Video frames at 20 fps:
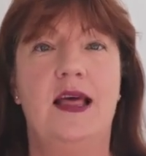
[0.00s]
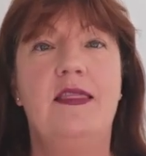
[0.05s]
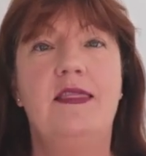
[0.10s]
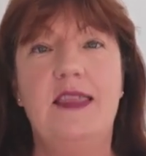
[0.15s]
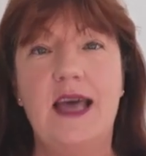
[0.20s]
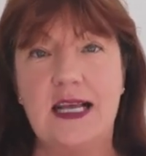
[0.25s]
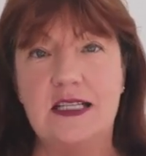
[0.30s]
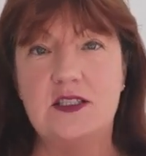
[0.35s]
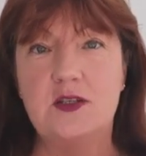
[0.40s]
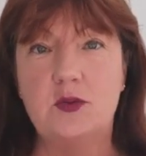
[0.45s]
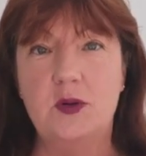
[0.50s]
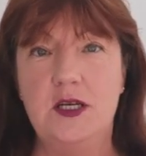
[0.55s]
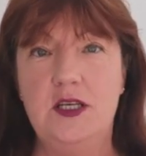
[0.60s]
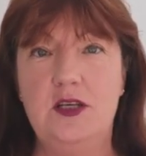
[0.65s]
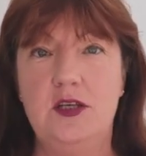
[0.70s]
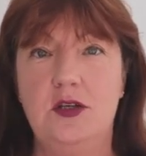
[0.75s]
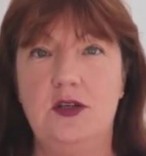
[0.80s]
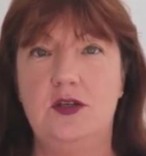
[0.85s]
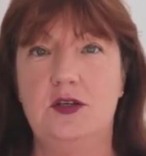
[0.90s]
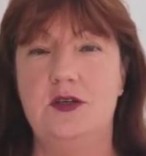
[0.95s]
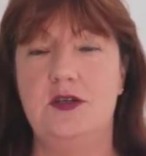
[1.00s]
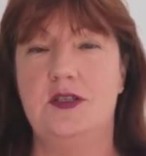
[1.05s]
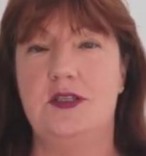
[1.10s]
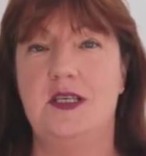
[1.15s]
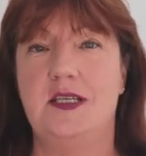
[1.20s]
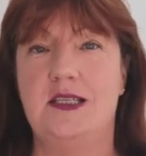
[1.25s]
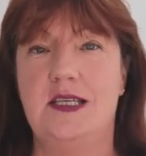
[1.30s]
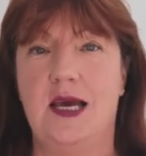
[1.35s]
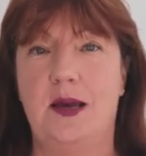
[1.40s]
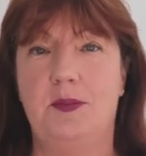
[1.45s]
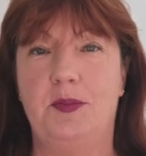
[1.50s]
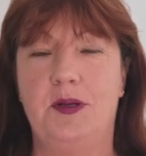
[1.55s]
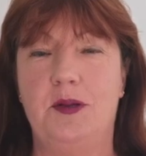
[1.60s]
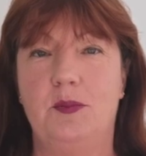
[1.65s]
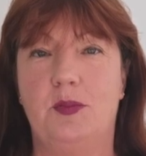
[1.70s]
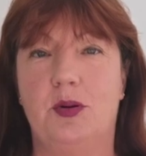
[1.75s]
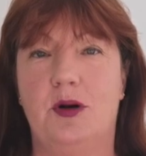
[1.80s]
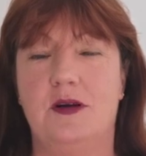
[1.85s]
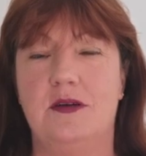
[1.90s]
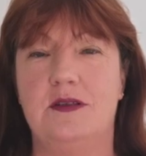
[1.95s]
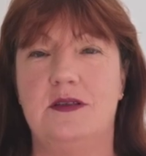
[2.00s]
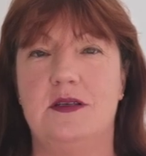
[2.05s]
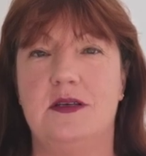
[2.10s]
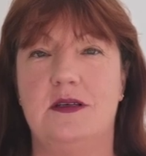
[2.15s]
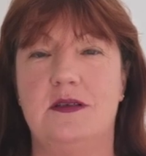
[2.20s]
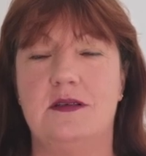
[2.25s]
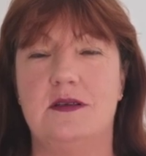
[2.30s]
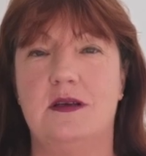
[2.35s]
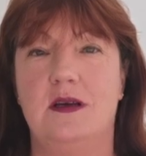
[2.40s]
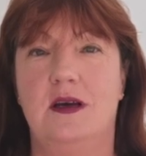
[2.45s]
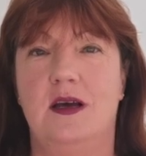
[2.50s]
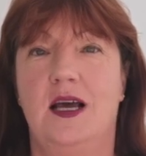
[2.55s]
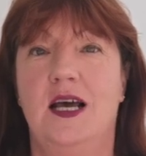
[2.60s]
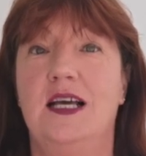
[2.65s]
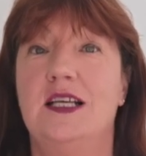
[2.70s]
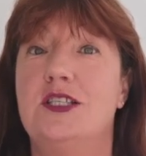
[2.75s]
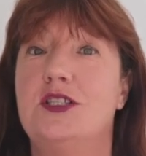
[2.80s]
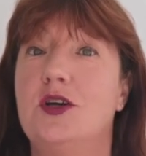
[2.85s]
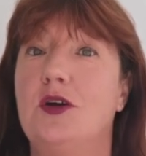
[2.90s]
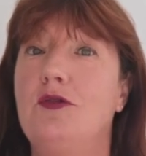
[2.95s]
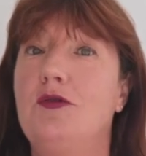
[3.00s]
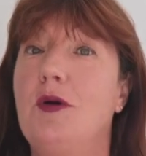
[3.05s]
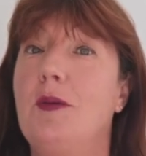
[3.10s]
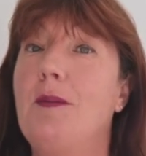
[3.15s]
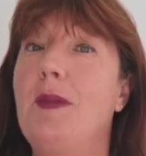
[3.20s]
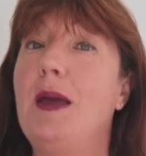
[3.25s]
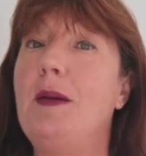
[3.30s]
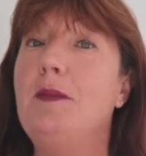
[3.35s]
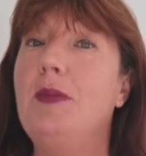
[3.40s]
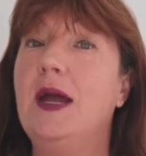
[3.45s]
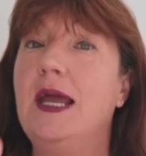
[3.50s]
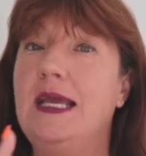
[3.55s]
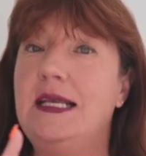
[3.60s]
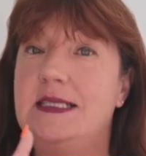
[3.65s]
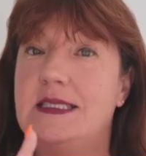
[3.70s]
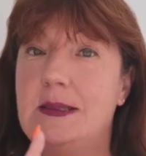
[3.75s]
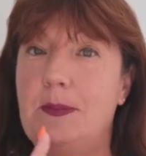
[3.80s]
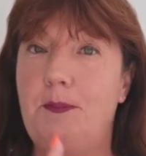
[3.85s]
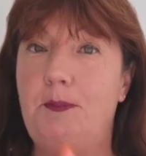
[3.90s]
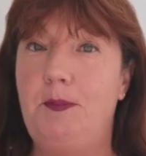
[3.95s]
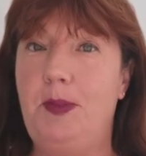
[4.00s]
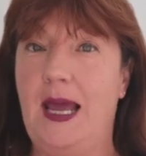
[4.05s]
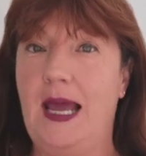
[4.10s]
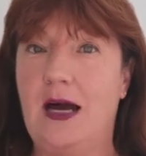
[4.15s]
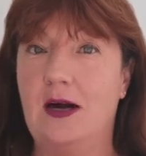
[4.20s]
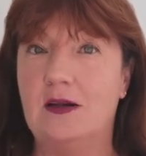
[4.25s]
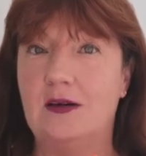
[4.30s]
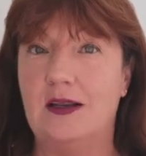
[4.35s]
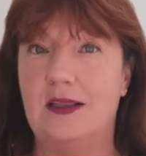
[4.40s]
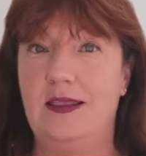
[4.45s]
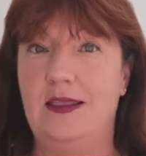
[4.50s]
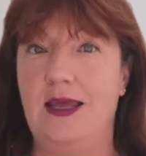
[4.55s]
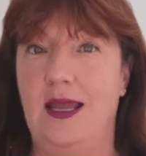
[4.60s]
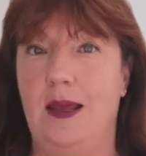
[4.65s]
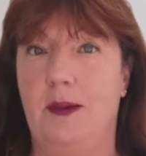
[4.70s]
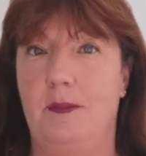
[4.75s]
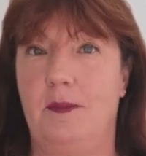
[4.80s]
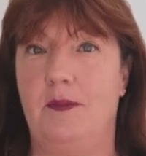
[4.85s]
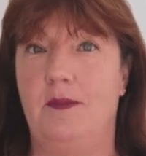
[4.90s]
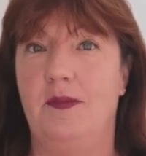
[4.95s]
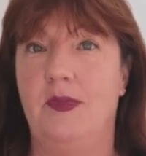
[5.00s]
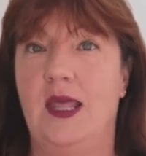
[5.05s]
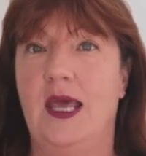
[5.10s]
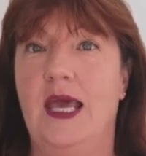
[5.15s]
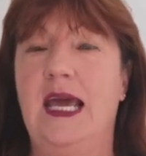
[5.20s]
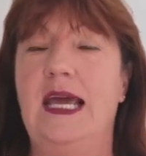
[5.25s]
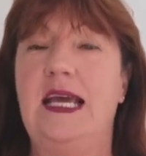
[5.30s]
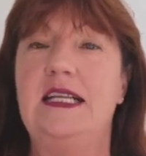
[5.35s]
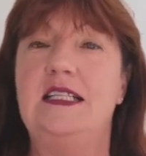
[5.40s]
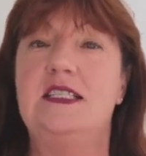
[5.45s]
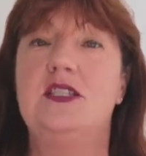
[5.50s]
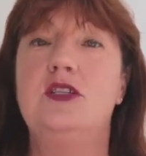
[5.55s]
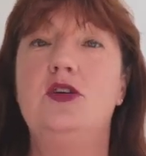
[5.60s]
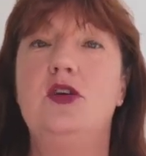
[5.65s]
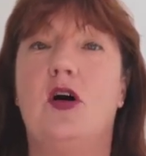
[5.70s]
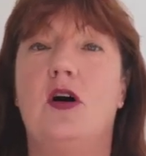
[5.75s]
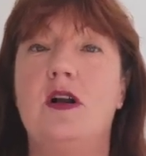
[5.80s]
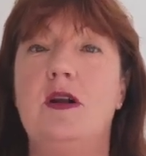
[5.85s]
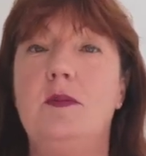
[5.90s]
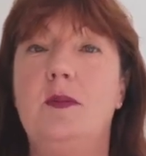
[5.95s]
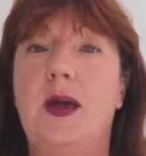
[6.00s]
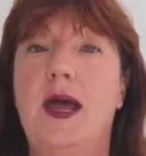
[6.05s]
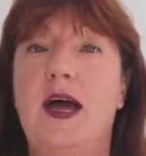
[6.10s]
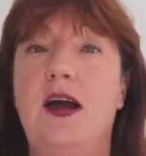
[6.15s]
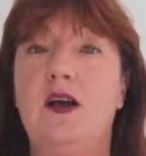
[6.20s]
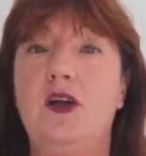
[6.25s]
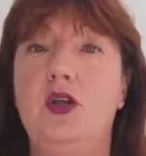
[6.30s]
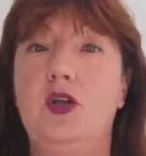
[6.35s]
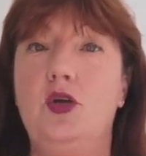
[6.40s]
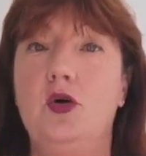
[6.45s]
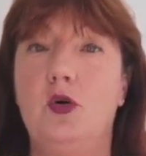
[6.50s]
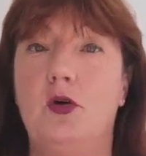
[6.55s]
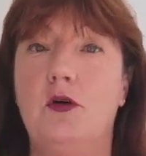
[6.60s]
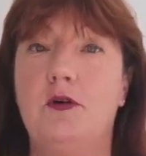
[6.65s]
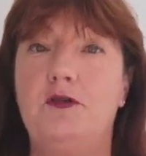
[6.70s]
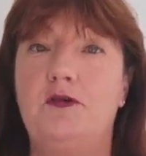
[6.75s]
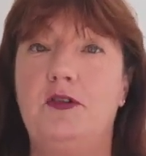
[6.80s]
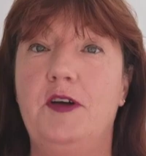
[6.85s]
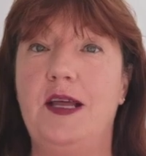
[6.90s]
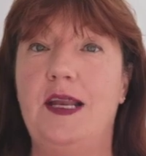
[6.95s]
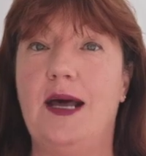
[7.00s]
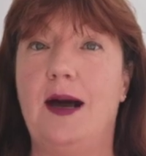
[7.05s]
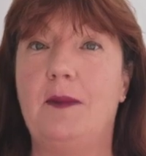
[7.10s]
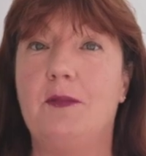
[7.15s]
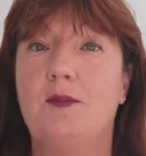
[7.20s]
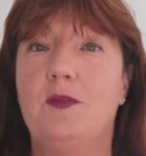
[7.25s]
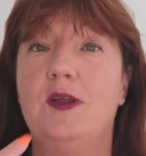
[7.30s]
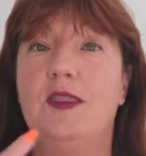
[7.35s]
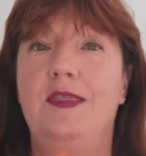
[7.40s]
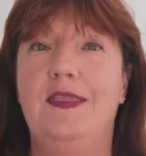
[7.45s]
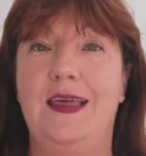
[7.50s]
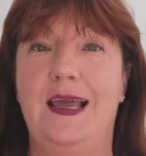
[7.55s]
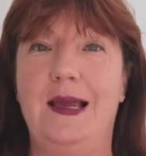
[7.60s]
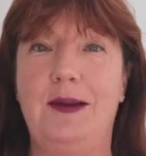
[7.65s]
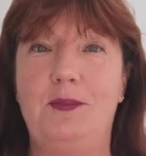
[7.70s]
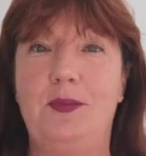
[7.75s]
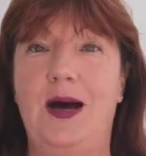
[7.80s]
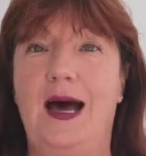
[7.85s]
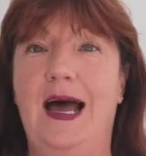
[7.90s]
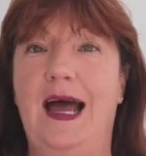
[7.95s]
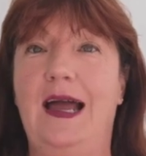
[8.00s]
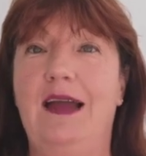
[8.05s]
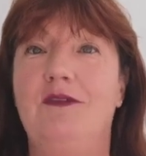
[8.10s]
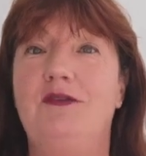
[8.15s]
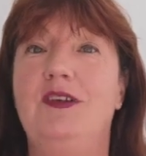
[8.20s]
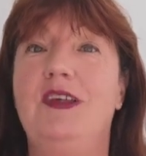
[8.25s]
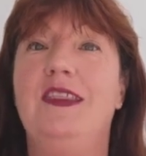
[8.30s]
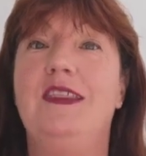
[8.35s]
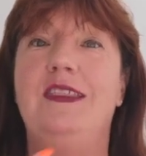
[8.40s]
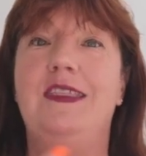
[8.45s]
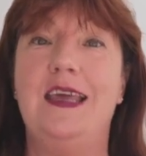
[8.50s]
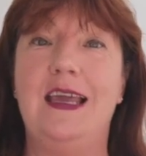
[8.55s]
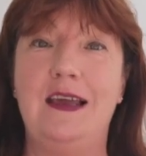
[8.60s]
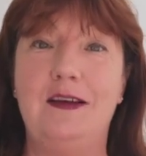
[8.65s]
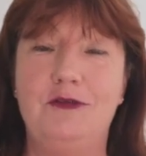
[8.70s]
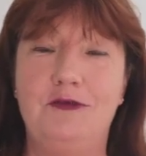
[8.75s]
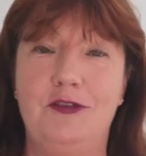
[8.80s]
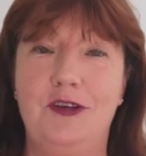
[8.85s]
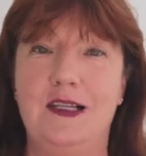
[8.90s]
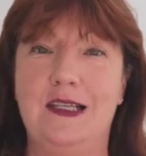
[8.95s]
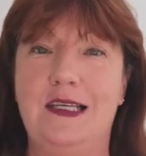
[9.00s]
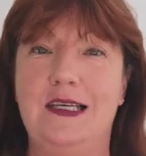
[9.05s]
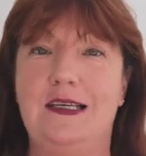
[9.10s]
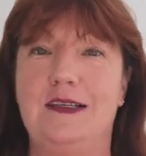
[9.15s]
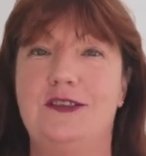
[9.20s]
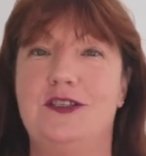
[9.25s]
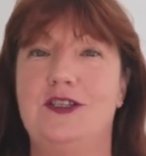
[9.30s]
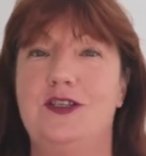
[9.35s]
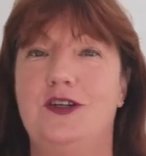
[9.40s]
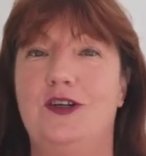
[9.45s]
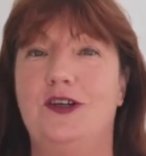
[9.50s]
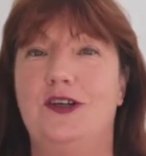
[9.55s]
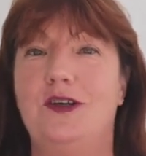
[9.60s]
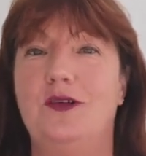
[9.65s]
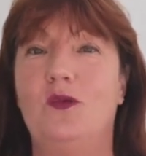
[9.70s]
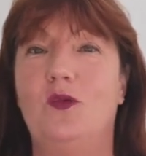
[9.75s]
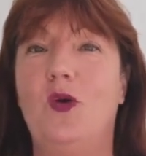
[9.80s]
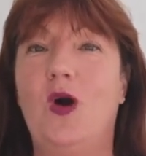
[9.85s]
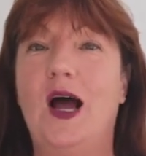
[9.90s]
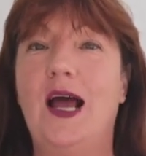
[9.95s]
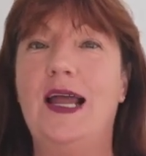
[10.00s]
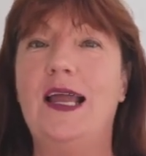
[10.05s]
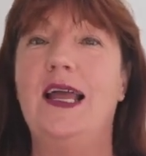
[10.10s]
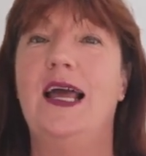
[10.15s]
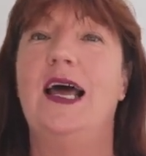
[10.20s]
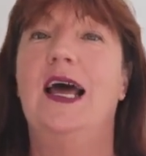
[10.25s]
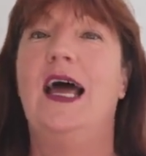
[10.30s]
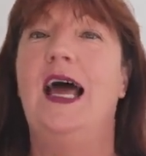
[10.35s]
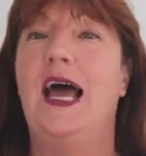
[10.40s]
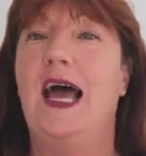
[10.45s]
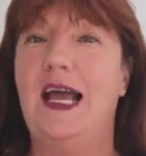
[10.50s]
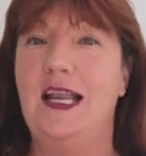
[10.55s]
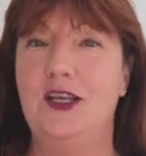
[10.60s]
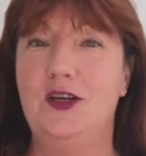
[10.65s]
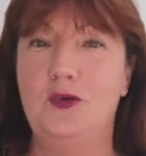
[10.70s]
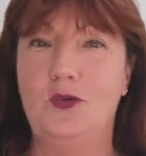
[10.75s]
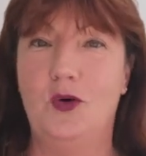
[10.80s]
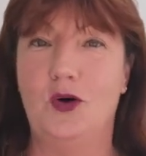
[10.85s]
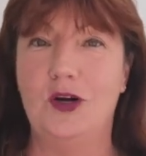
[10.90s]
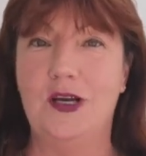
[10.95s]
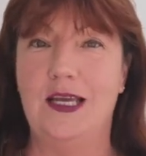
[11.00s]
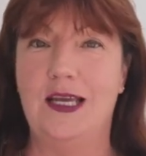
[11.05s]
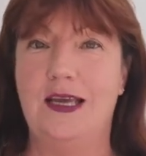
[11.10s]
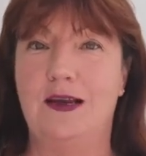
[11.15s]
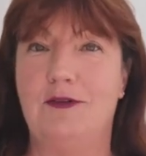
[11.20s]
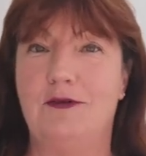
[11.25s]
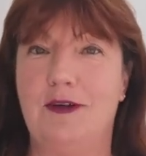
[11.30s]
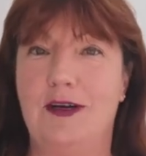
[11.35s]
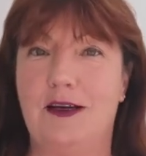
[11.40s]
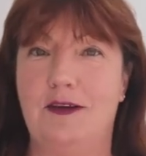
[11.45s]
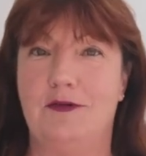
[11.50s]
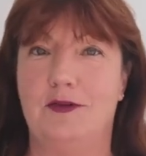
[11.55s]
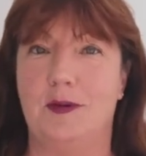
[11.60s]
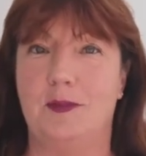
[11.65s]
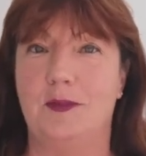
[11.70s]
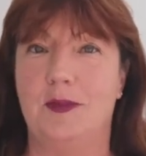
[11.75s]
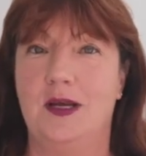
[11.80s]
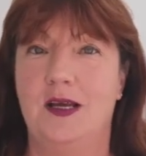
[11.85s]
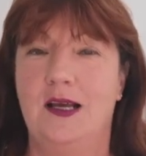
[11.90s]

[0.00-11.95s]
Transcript: That's when you use the tapping process. So remember, it's about them. It's not about you're fed up with their behavior, they're feeling a certain way and you want to get rid of them.